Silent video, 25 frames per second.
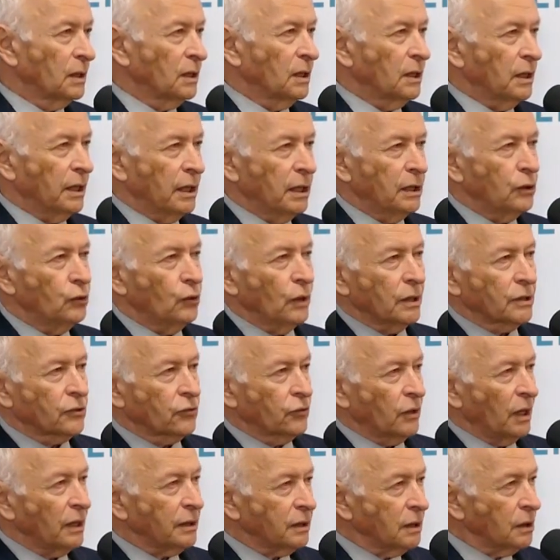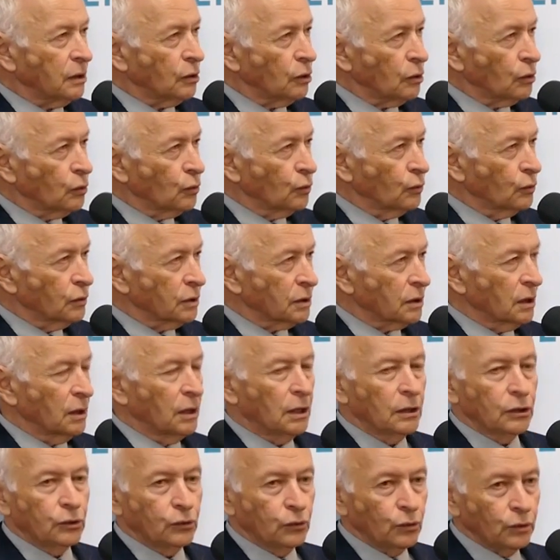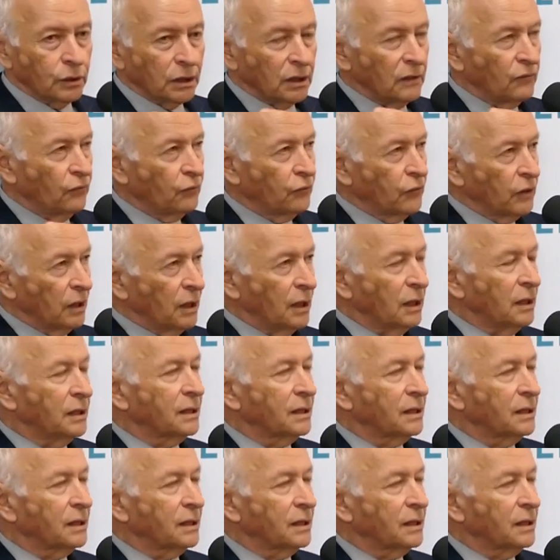and you extracted the tooth, you can fill